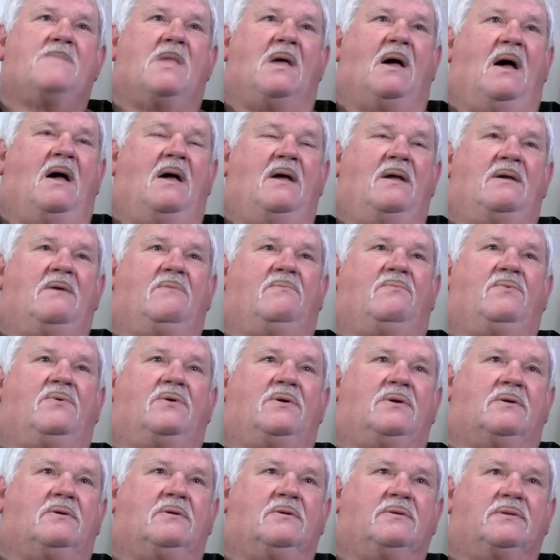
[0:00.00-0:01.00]
have
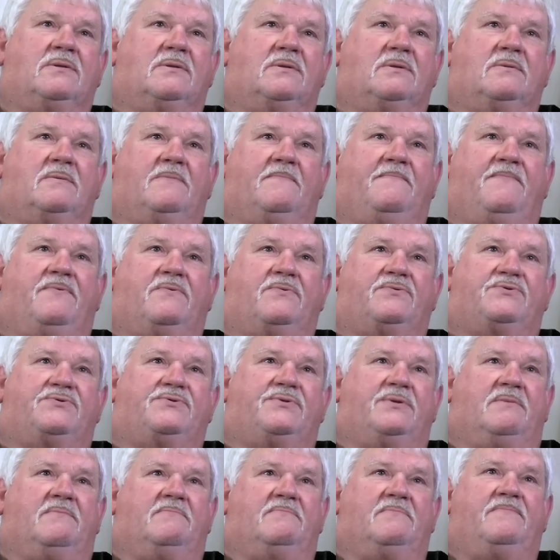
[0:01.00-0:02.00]
worked with
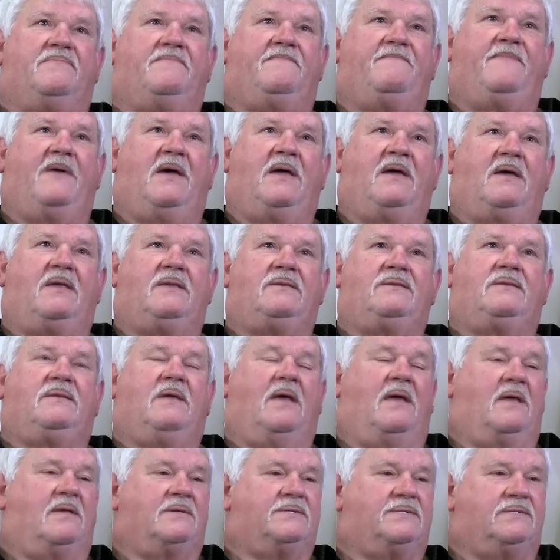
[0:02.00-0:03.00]
some
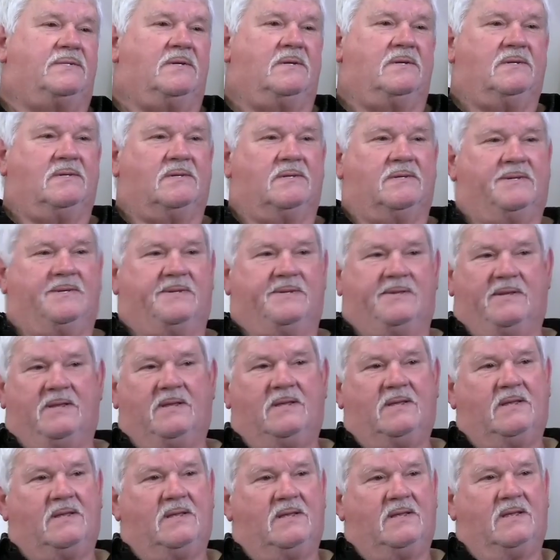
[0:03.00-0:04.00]
fantastic
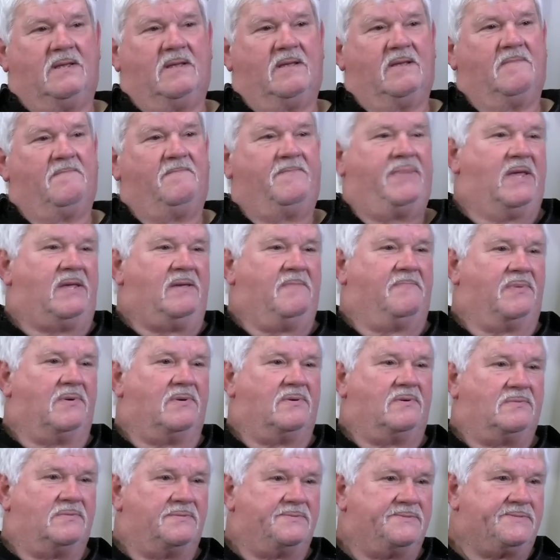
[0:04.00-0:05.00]

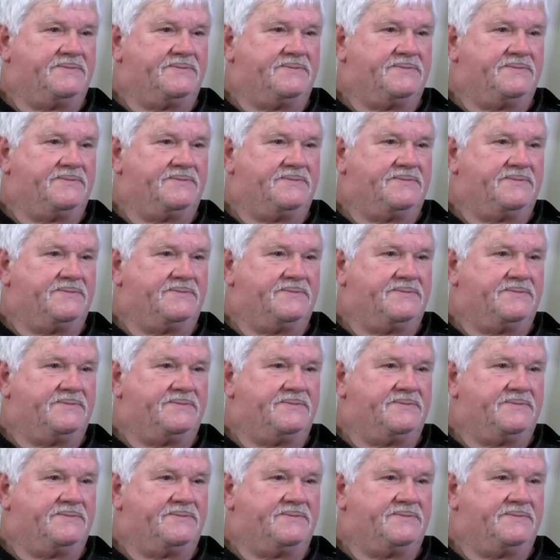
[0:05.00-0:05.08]
people